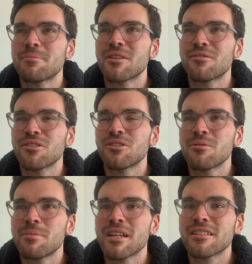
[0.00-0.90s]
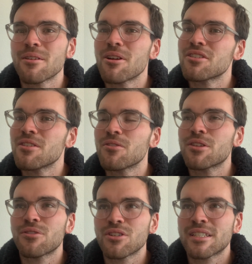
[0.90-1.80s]
there for a little bit because I watched it for the
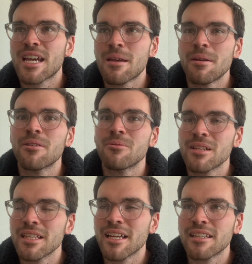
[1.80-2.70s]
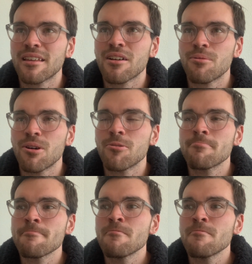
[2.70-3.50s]
first time and I really liked that quote.